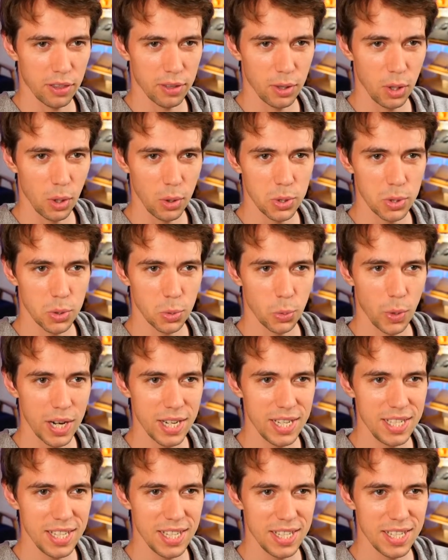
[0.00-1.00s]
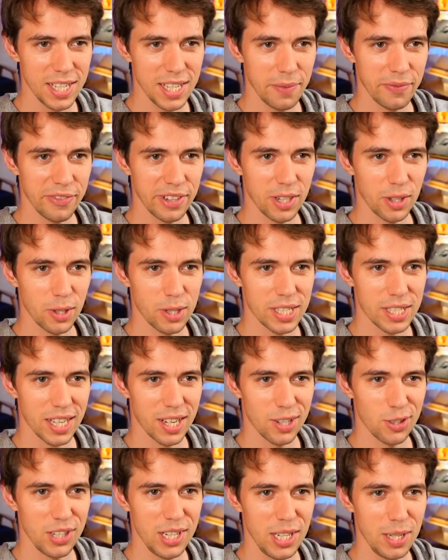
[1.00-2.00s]
Those 1 easy step videos
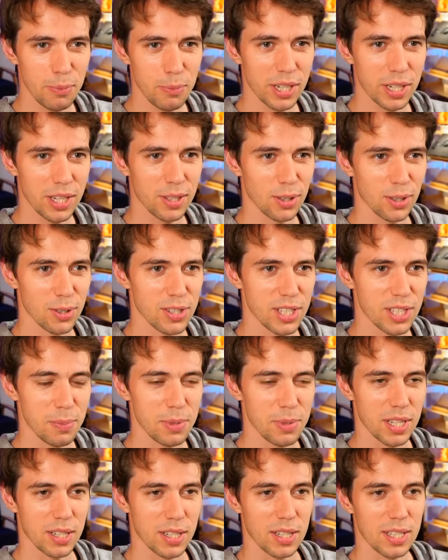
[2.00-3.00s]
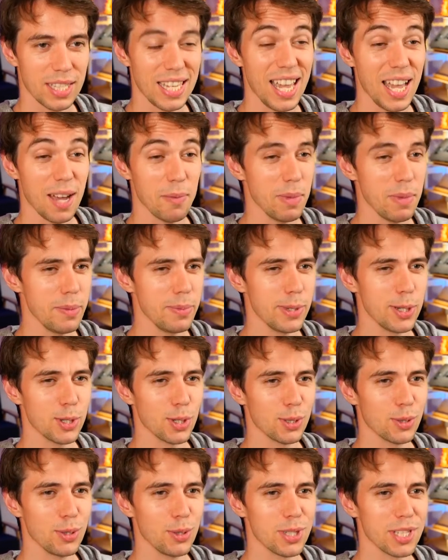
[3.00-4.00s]
are really bringing those subs in. Yeah, maybe you
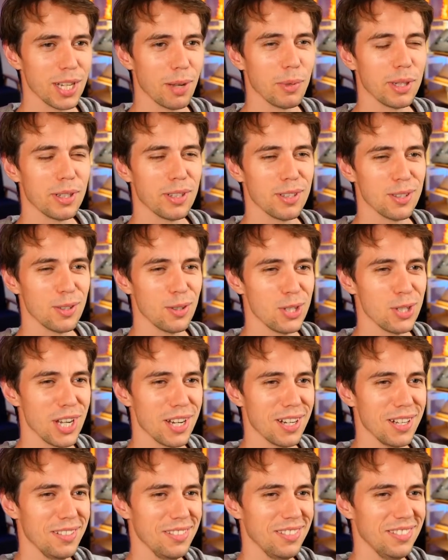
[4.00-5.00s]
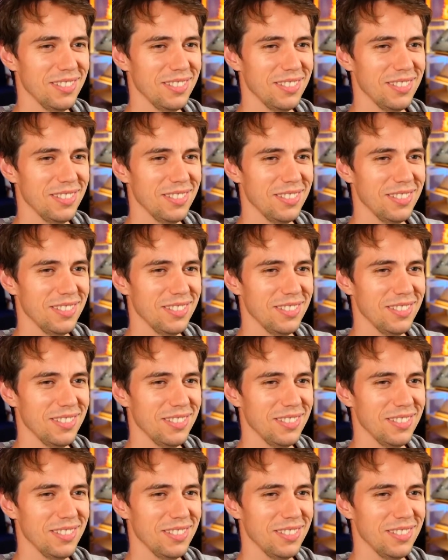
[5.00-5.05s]
should do some in the new channel.